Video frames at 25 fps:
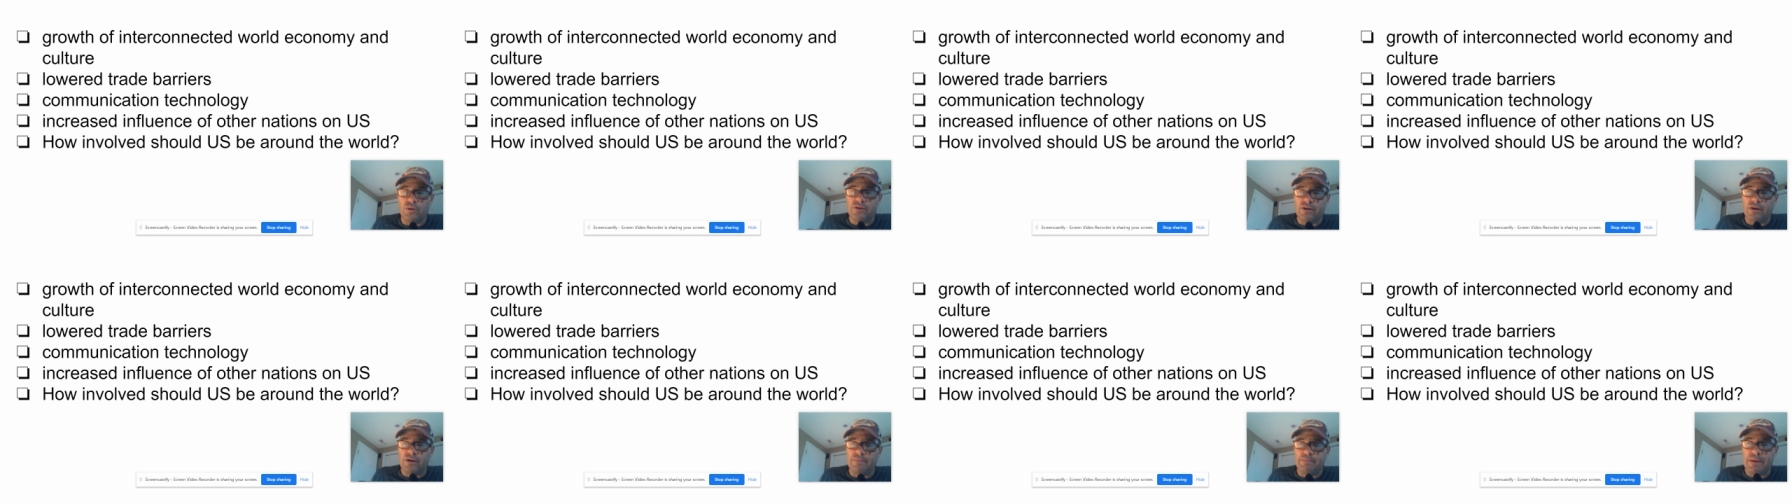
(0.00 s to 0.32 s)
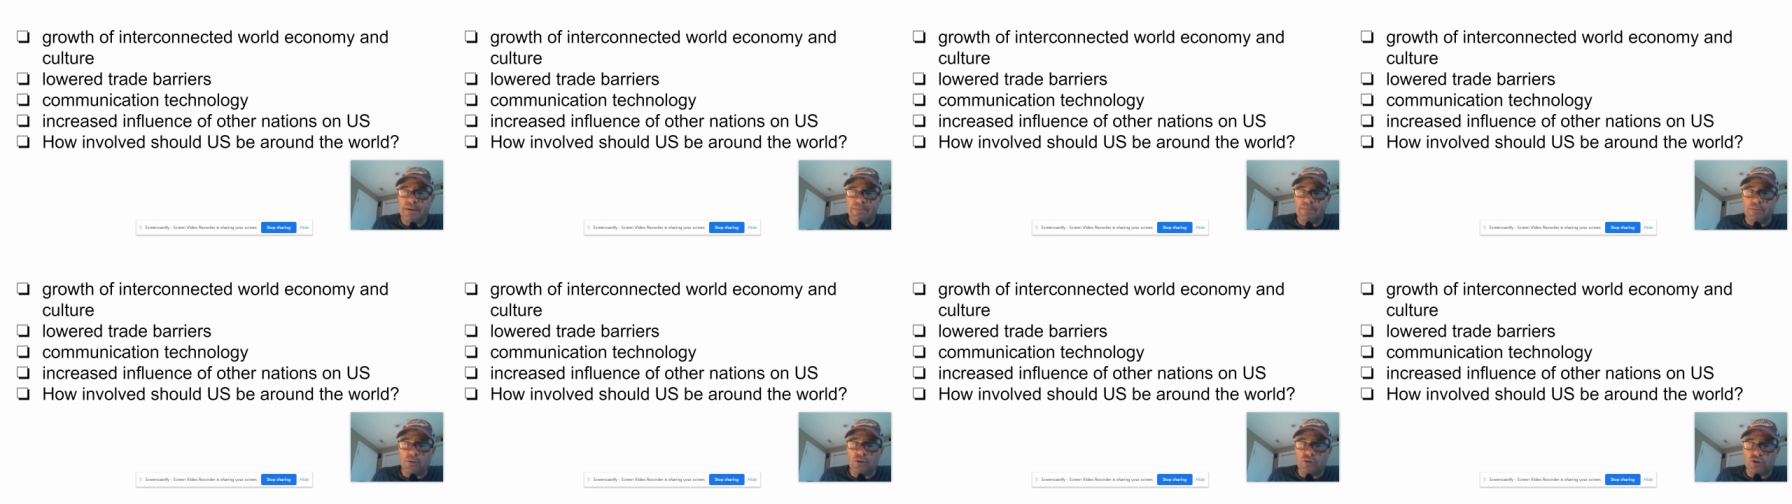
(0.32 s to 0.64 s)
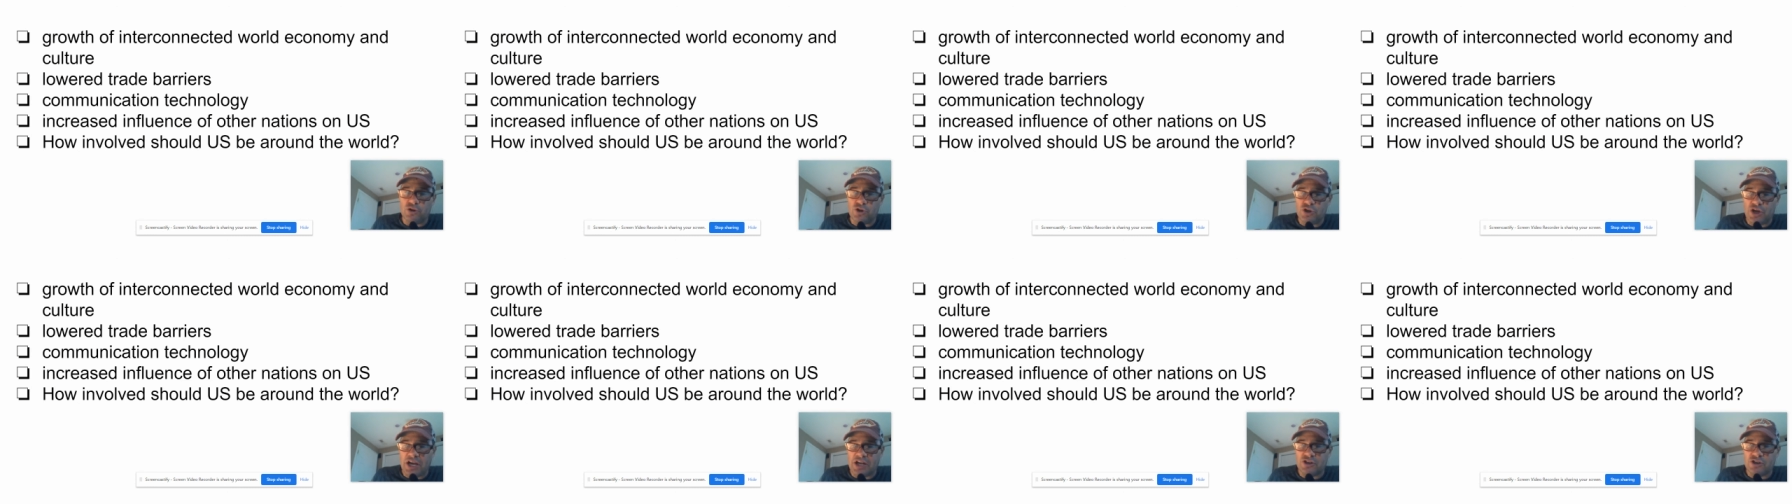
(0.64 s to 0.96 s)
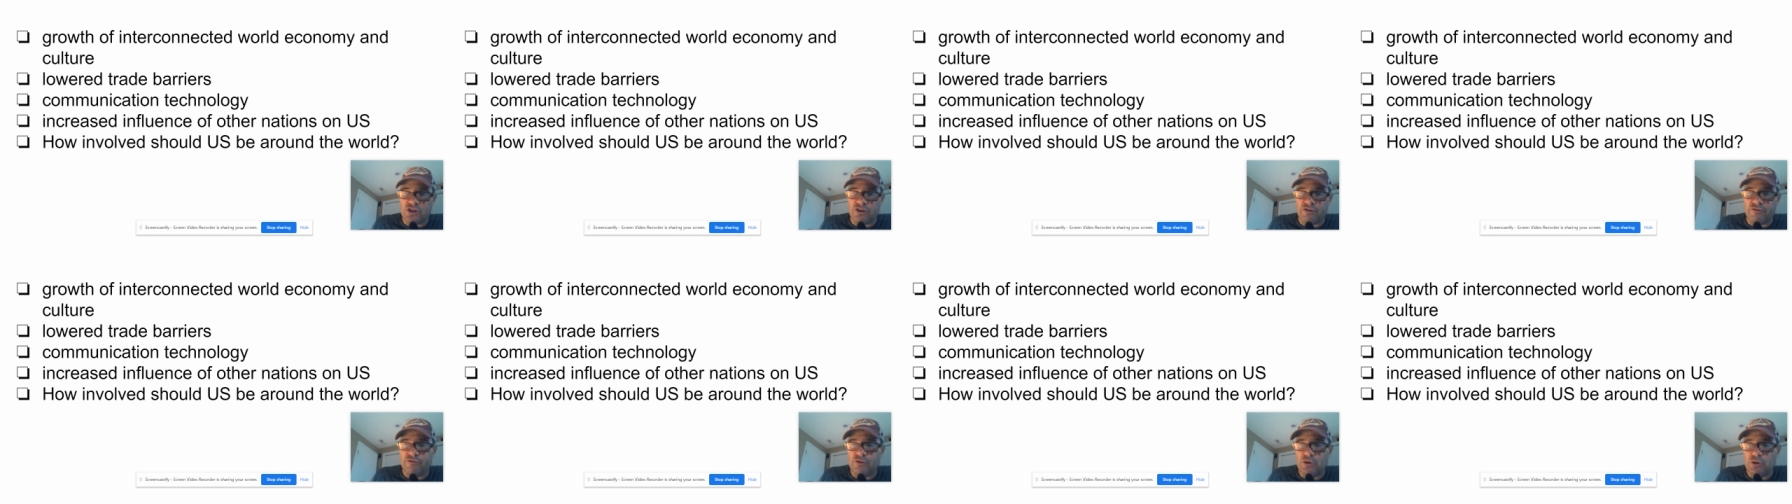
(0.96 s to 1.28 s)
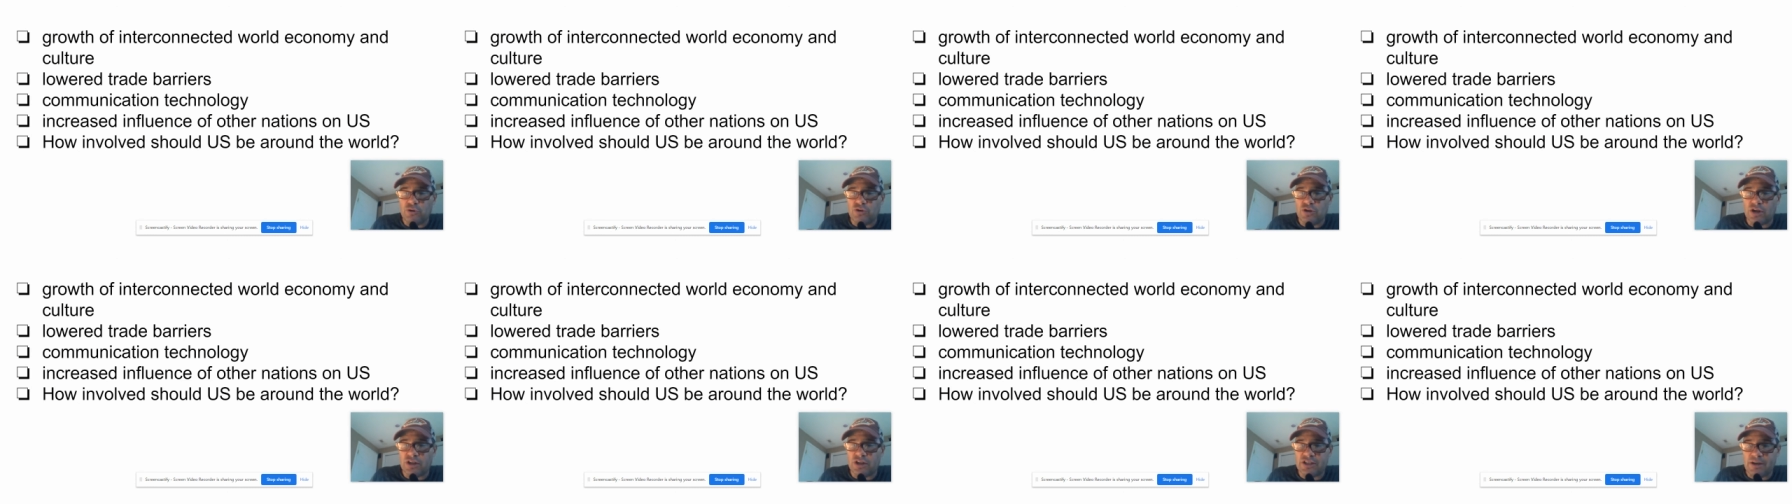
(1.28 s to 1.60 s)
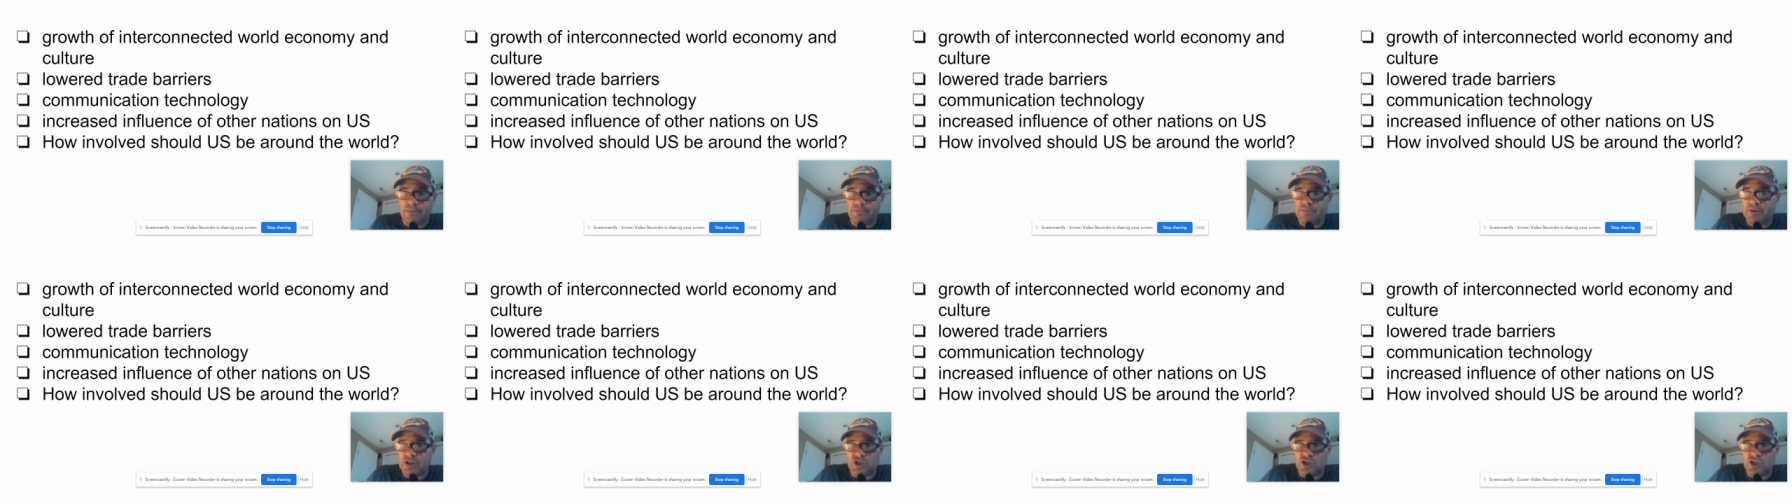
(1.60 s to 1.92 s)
the people change their views on something